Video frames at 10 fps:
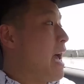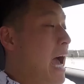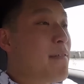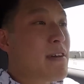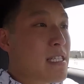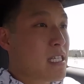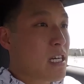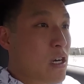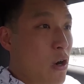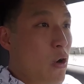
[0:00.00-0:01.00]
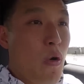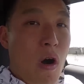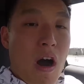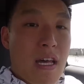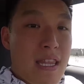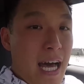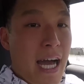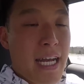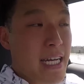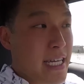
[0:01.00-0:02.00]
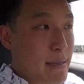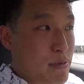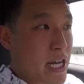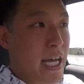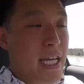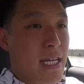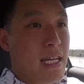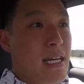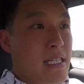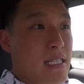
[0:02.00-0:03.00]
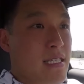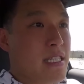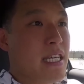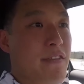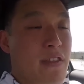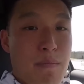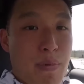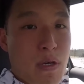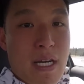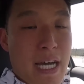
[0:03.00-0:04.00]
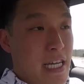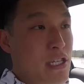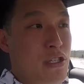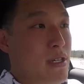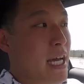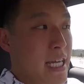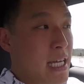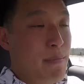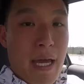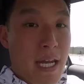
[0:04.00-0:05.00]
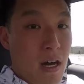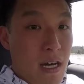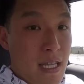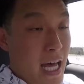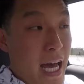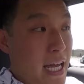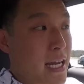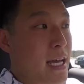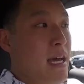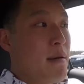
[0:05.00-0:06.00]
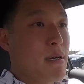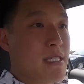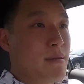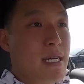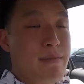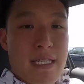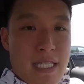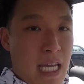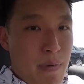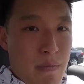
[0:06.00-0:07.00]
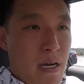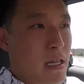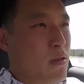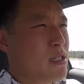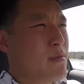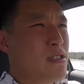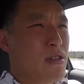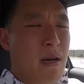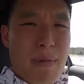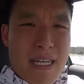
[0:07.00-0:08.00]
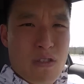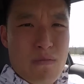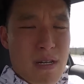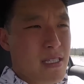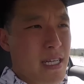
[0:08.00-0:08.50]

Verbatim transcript: having to go online and keep checking to see if the bill got issued. I keep paying it online, but sometimes I skip a month or sometimes I'll combine two months